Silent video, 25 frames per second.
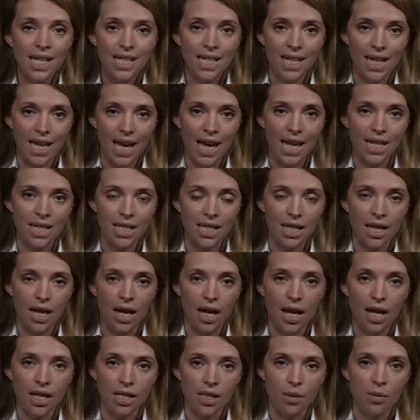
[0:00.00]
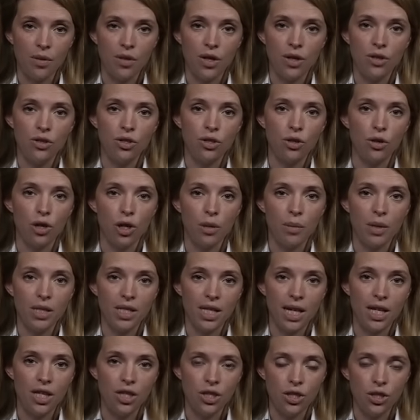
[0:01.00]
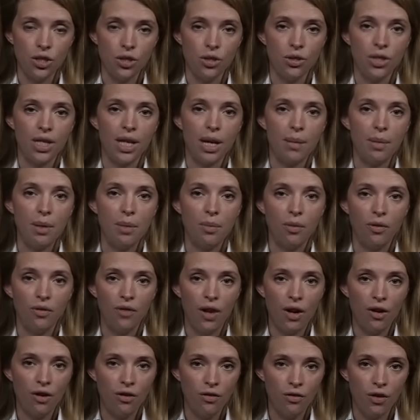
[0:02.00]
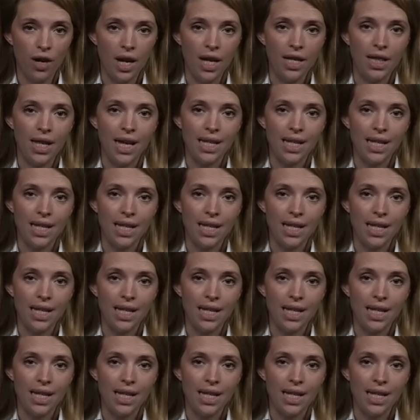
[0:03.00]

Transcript: to get uh, some of those documentation through to get people verified.